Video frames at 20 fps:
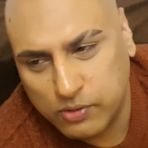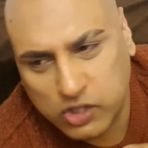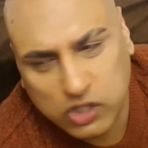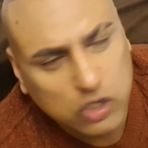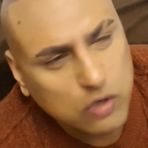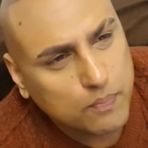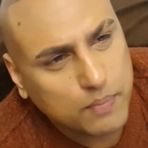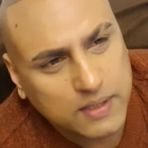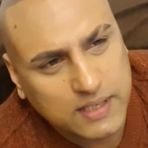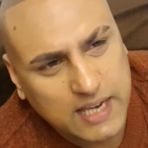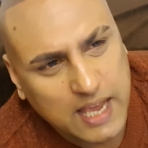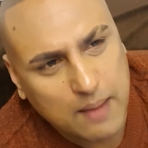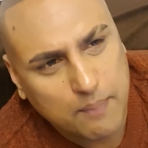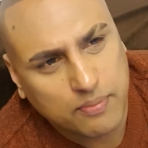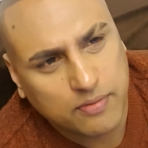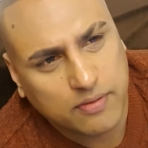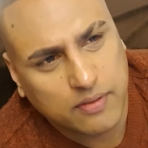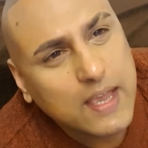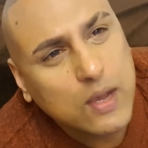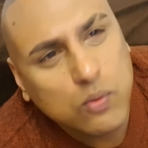super
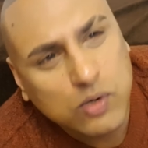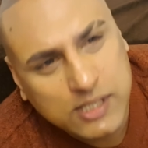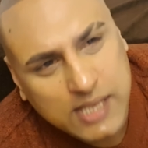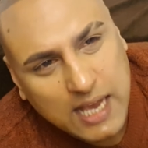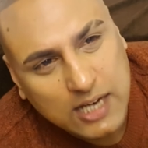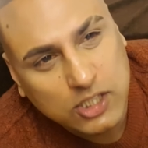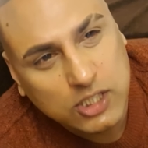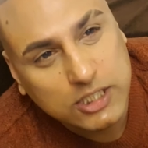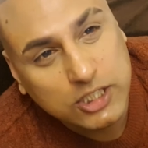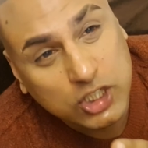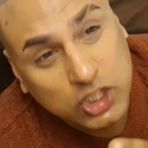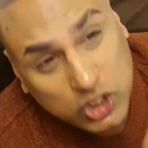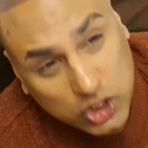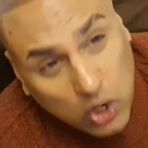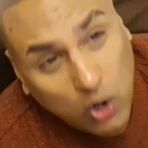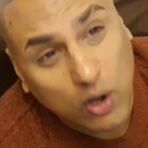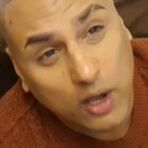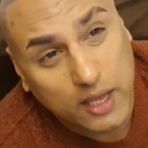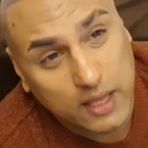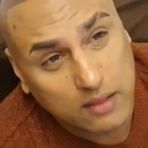depth. It was actually
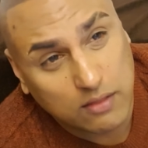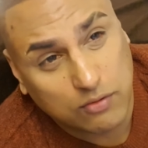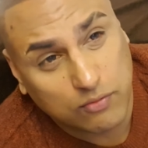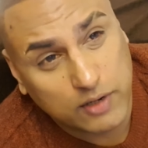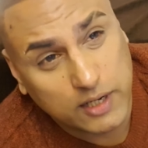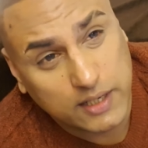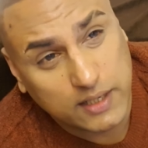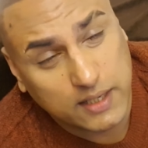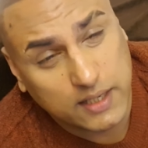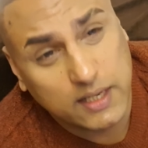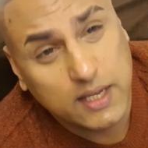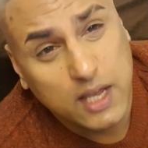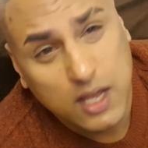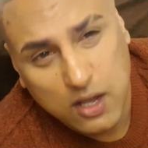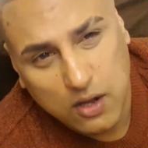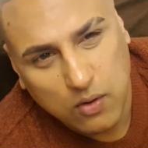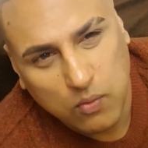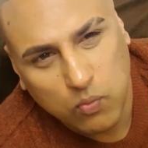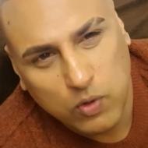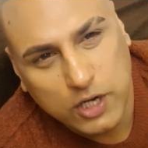shot in 3D,
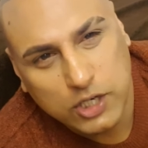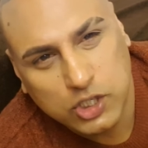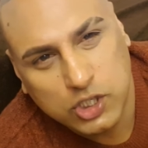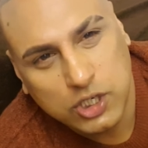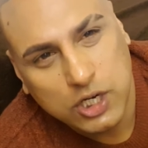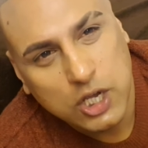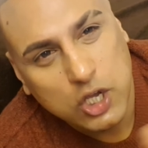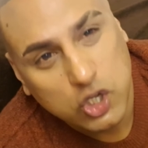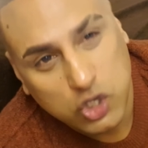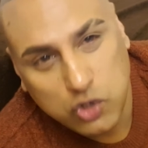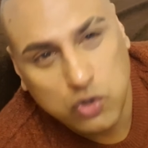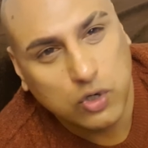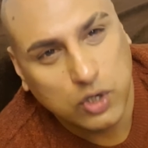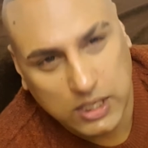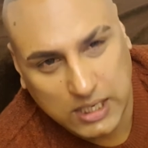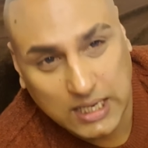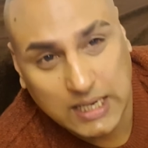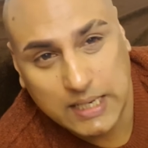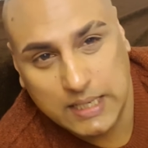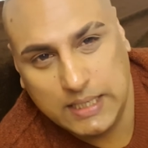which you could
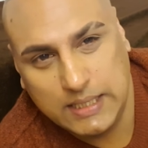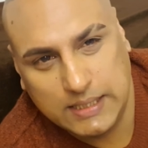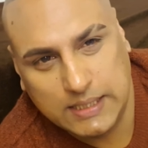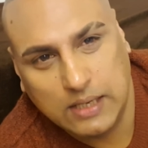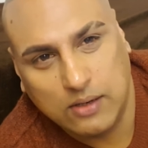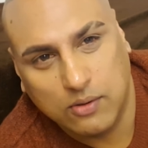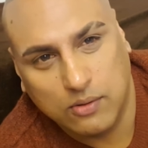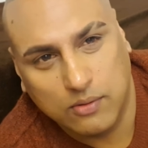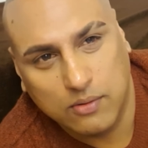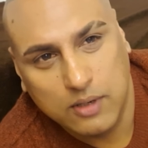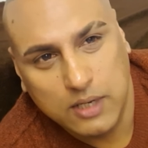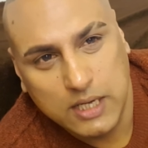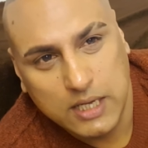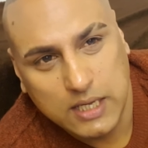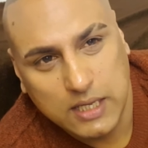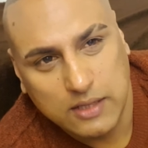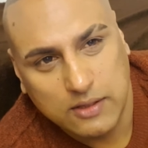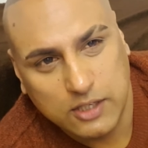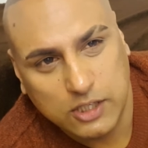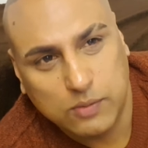clearly tell
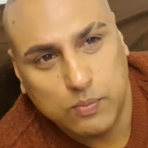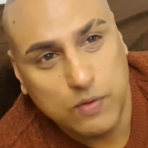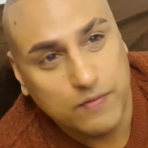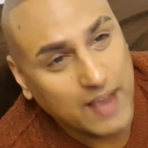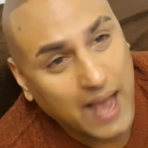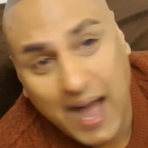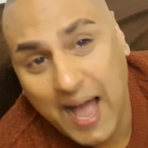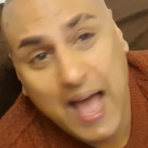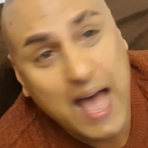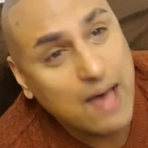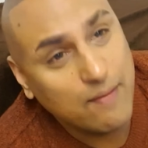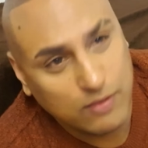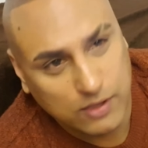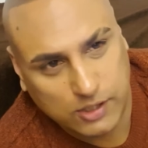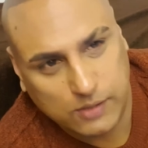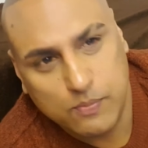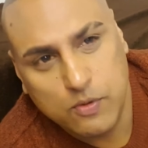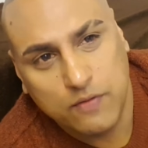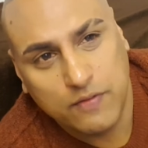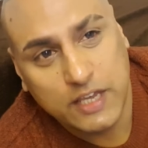this movie. I have
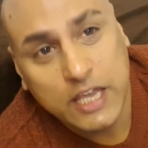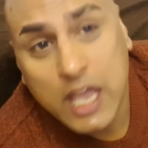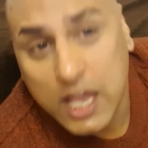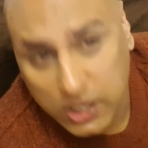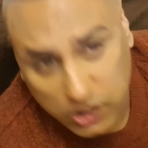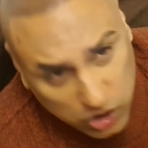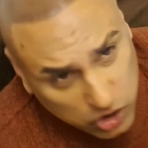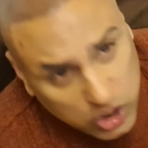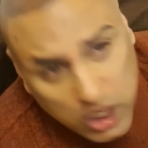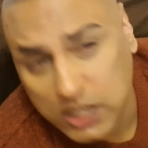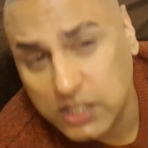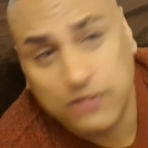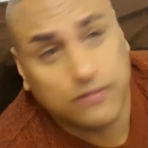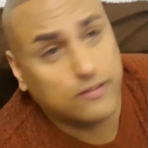this movie just